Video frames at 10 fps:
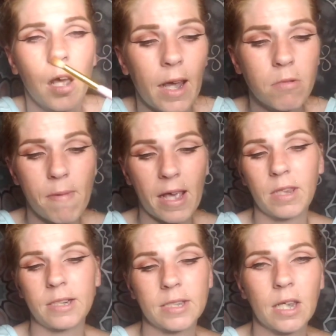Okay, I'm going back in
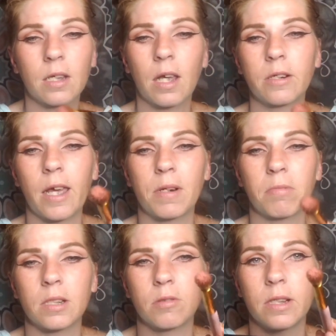with that dusk color now, but I'm
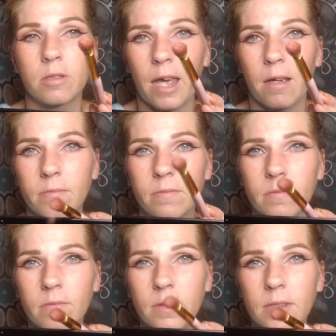going to do a little tap.
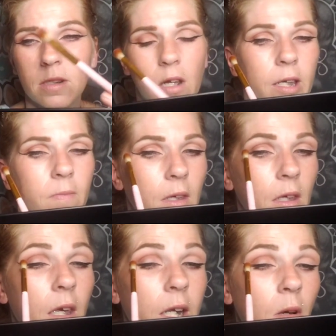All right.
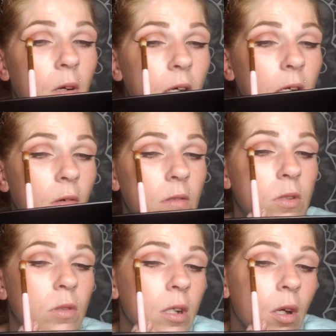And I'm going
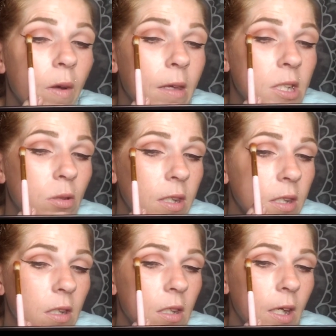to go in
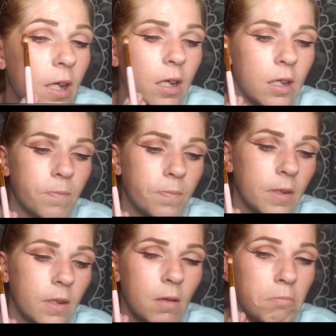between the
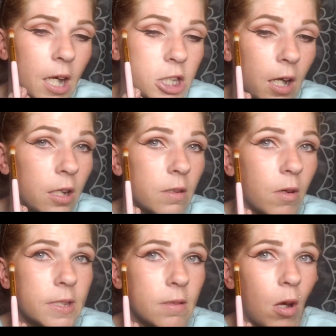blush color, the
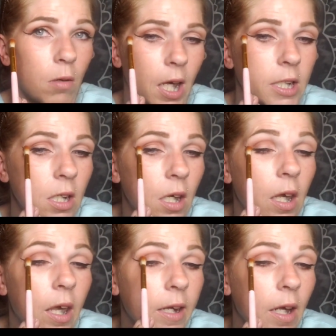one that's called blush.
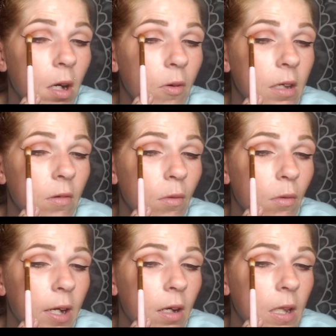And I'm going
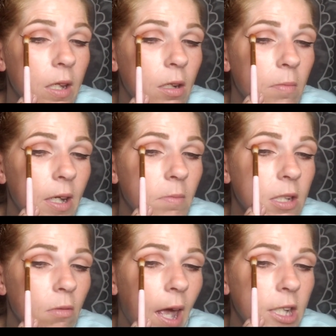right on a little bit. I'm
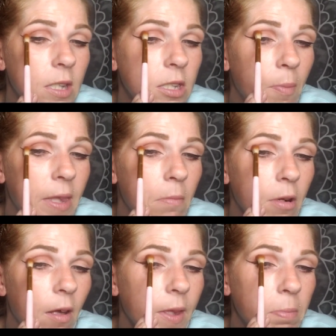scratching the top of that
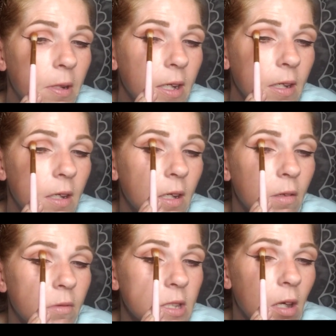brown that I put in,
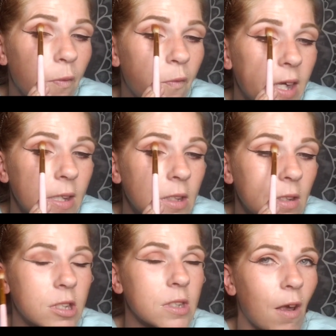which is called Fate,
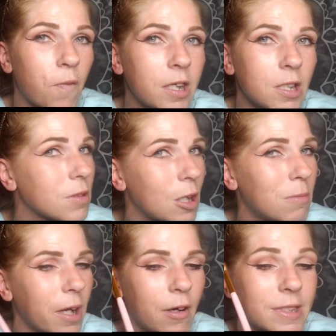which is so funny because we was talking
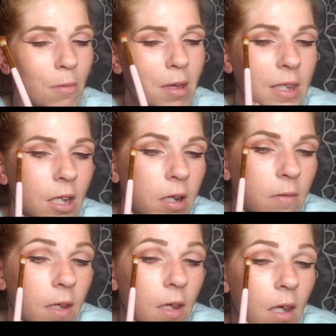about a house. That's what made me think about
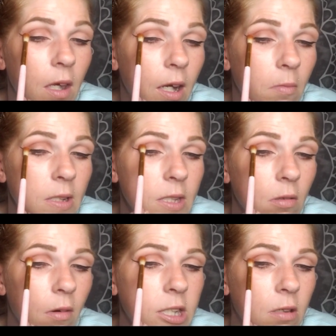it. And I'm going to
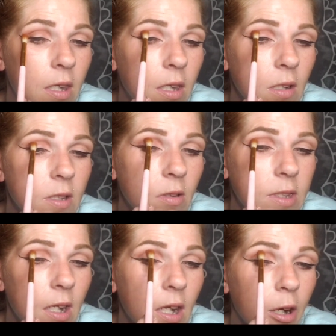scratch it right here so it's
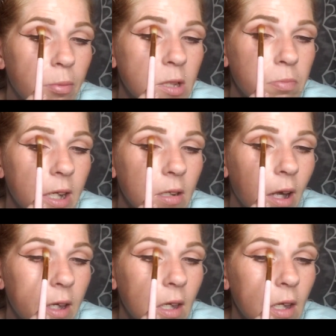like an airbrush blend,
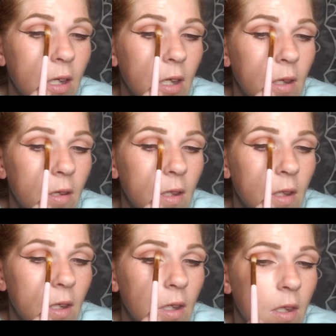right?
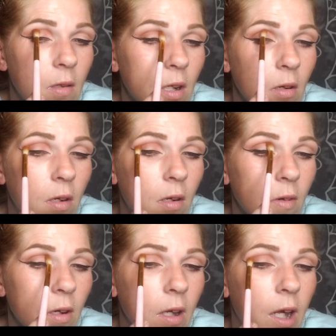And then I'm going to go over it.